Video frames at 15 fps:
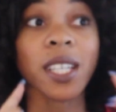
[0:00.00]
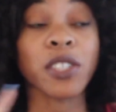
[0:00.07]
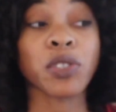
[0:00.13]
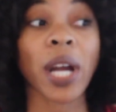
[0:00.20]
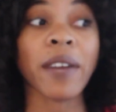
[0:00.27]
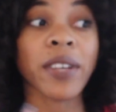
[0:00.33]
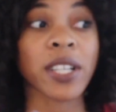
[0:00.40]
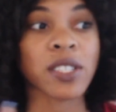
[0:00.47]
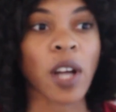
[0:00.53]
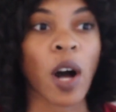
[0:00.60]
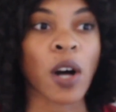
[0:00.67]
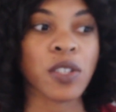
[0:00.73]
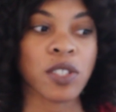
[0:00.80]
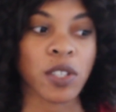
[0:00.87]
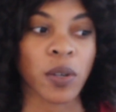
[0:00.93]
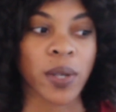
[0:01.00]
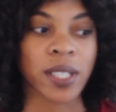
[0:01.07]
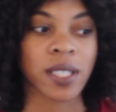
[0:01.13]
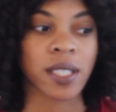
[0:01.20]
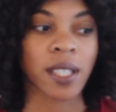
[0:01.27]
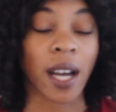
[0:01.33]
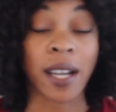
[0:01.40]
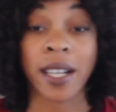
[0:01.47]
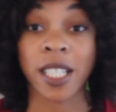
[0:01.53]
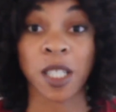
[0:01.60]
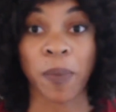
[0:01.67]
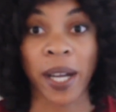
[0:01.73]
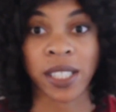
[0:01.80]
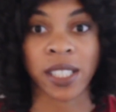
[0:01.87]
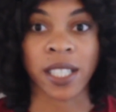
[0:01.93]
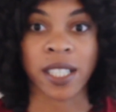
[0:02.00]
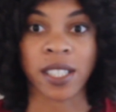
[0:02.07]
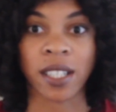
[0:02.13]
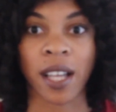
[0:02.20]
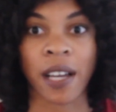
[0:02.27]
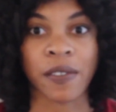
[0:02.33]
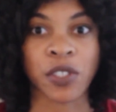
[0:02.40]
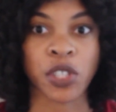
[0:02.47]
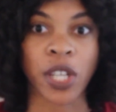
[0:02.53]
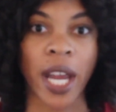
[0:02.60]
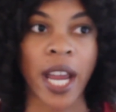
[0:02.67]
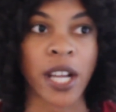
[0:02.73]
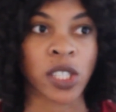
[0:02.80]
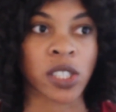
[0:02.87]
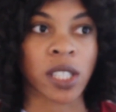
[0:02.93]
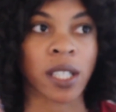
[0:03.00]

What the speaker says: driving is also, it's unexpected. It's a lot of change.